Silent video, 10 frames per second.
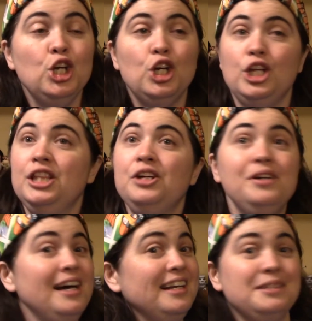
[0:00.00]
They're
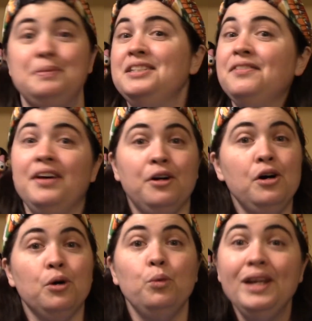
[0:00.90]
not expensive at
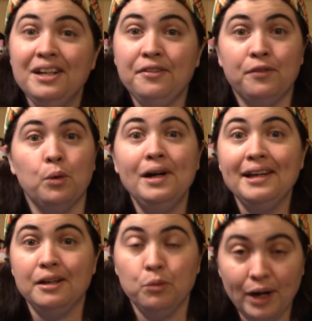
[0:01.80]
all. We can afford
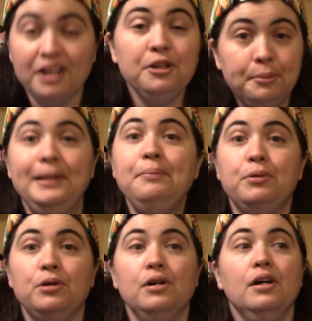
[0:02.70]
it, regular
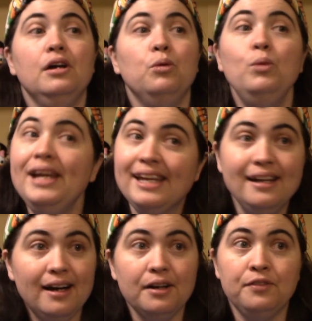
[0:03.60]
people. We
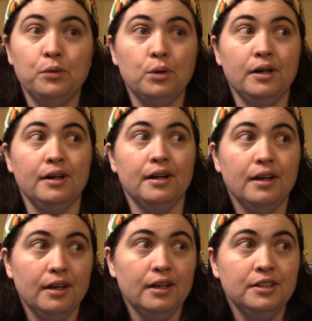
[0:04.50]
cannot afford
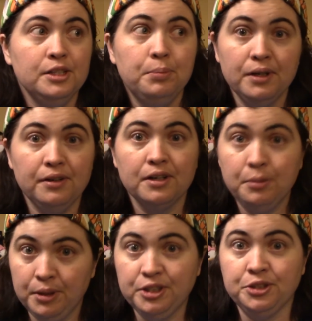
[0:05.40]
to put a
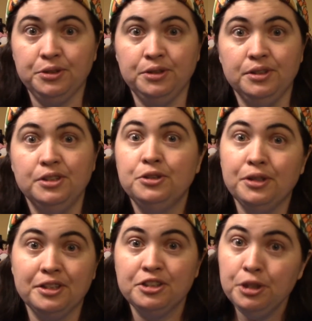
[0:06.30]
commercial
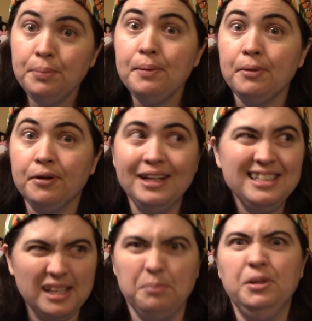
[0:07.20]
during the Super Bowl. That's
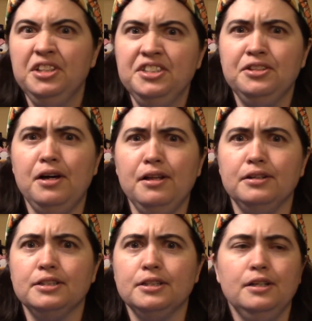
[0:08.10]
like millions of
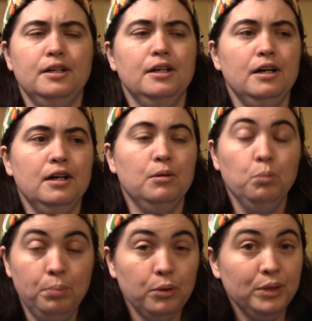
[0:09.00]
dollars. Uh,
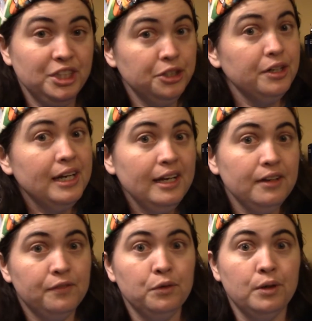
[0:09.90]
but we sure can't
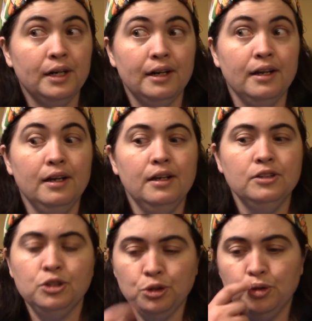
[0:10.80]
afford
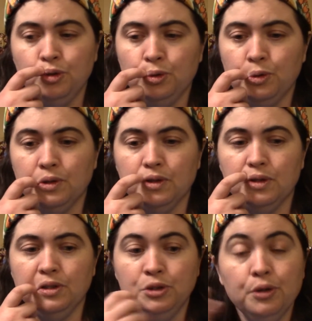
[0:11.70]
to
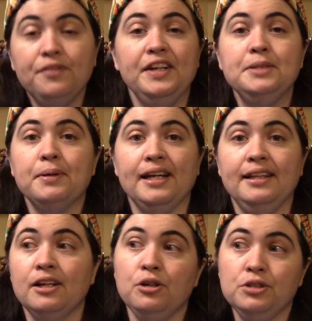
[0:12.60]
do a Facebook ad
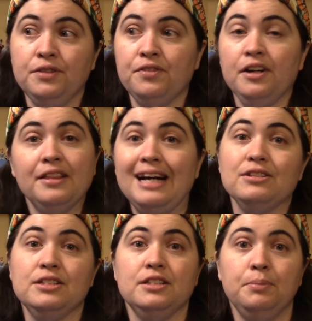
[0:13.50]
that goes in front of
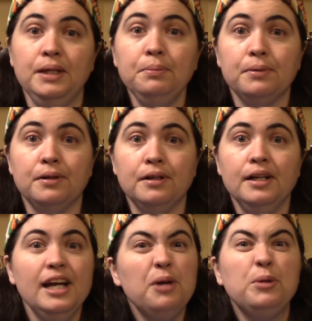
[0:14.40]
thousands of people
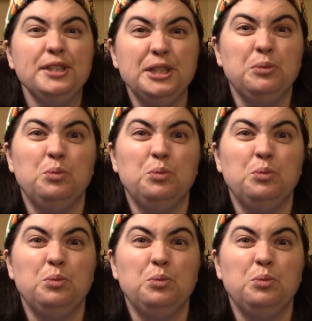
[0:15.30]
and we're just